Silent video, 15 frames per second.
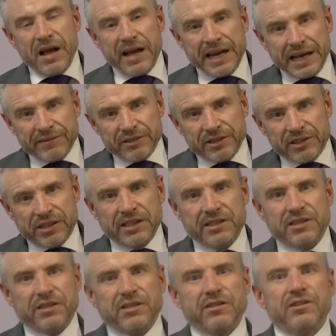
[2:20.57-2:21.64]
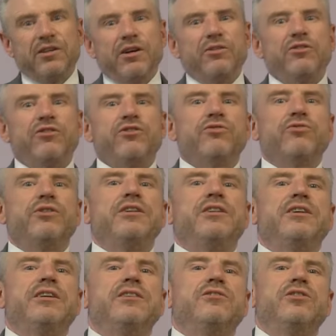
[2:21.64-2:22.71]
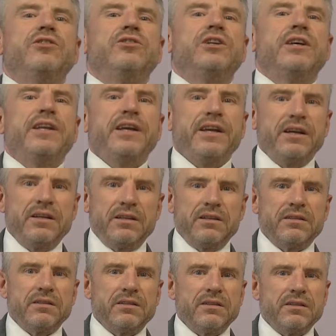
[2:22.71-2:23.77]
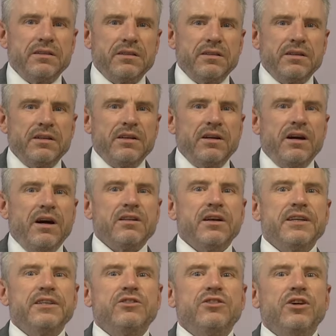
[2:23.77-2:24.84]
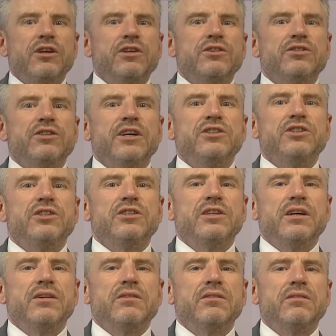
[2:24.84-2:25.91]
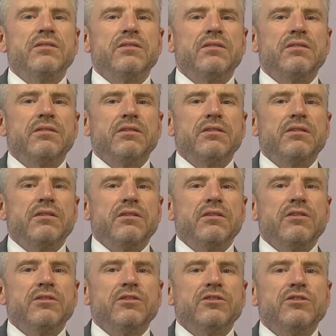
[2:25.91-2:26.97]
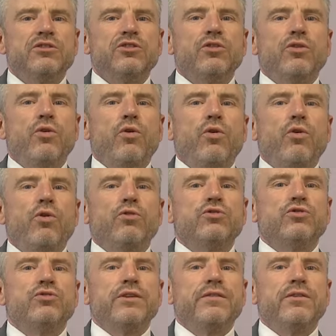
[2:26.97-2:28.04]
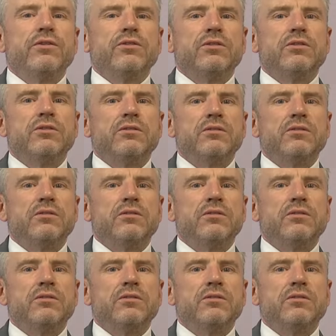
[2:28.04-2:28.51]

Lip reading: And having said those three things that you can hear, I'd like you to turn your attention now to the auditory field